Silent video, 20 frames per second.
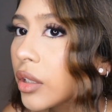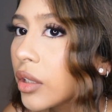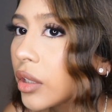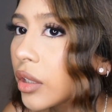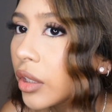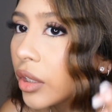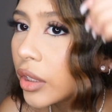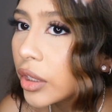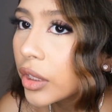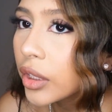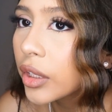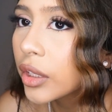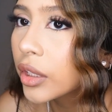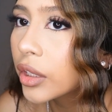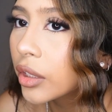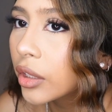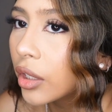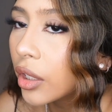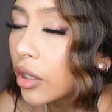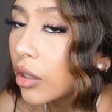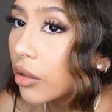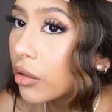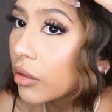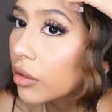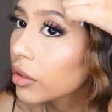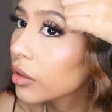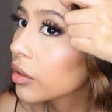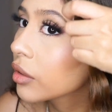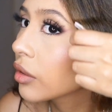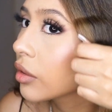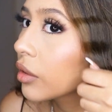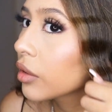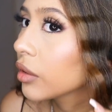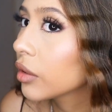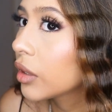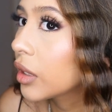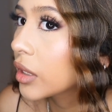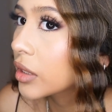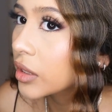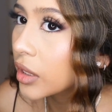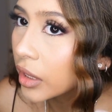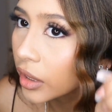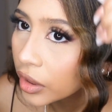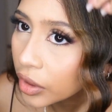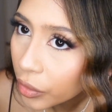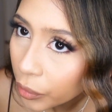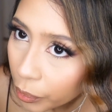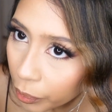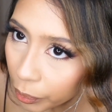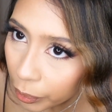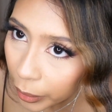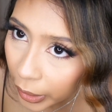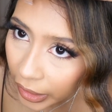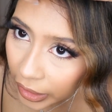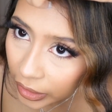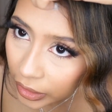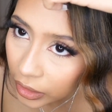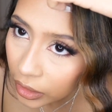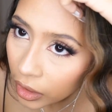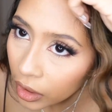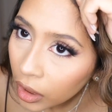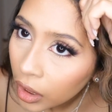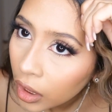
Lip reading: There you go. That's like the bang